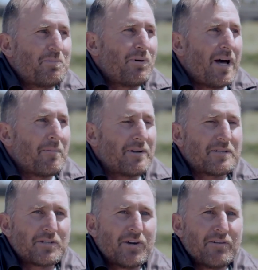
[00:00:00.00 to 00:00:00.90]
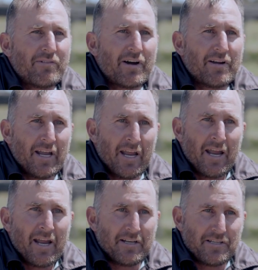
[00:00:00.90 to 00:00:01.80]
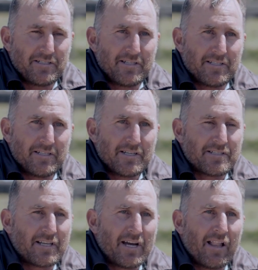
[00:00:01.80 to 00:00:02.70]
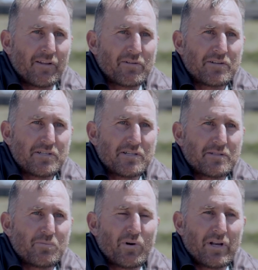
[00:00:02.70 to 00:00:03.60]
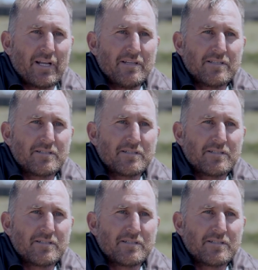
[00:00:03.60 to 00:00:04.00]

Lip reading: Pull up at a servo, and it just isn't just the colour, it's just what it is.